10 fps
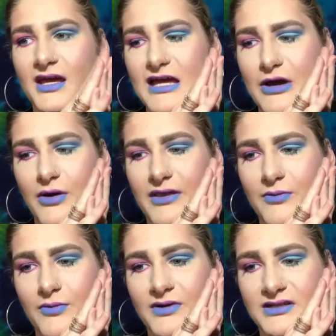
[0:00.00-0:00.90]

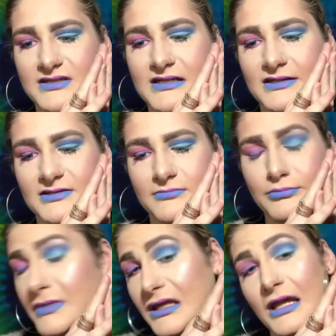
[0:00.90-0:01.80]
It would
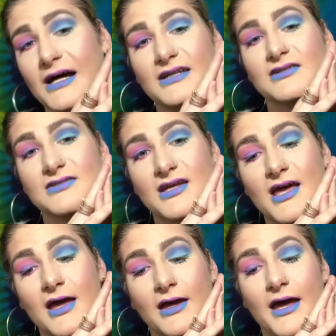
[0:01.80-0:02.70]
mean a lot.
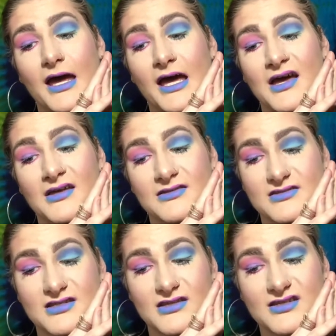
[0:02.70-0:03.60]

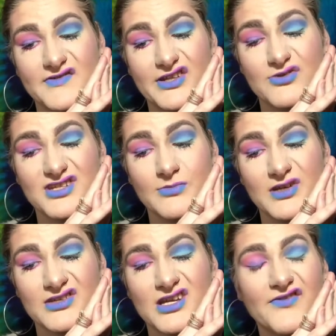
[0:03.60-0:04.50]
And this video is gonna
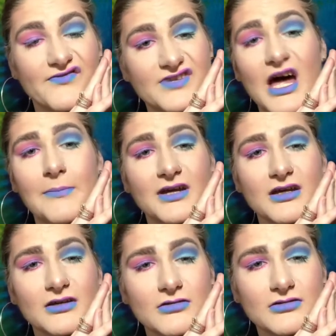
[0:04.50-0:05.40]
be a tough
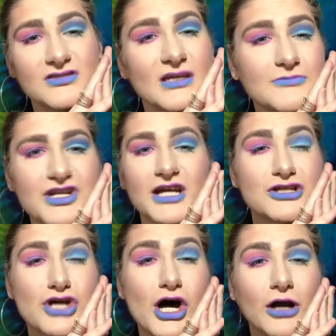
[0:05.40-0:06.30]
topic. subject
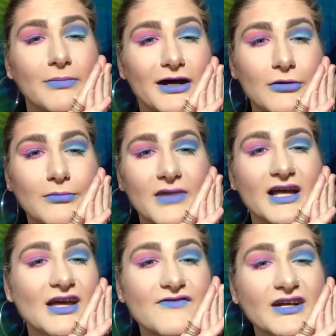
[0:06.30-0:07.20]
to talk about,
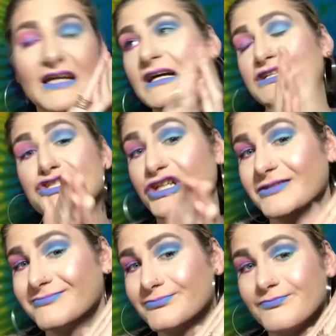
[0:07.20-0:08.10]
and I feel like I
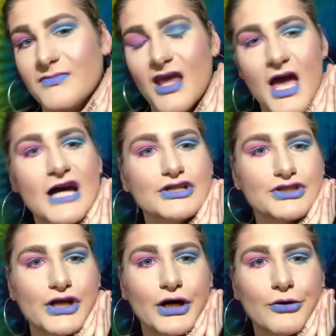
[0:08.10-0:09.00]
should.
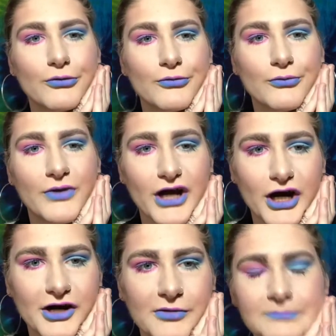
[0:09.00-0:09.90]
So, we
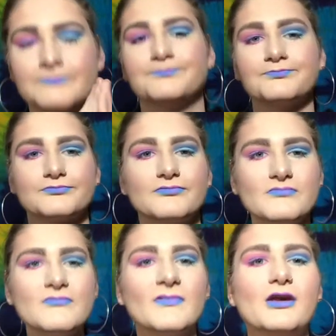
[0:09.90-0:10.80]
are.
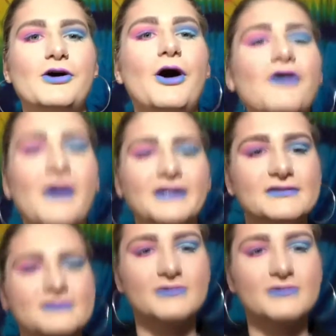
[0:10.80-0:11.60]
Alright.